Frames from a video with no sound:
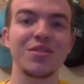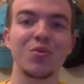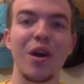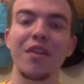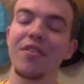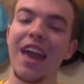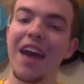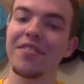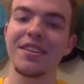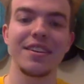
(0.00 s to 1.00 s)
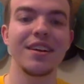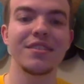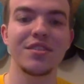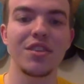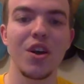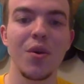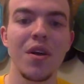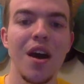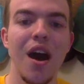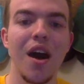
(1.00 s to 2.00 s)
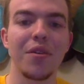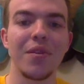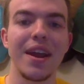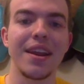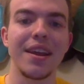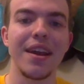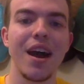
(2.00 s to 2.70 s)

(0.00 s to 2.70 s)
as well if you haven't done so already.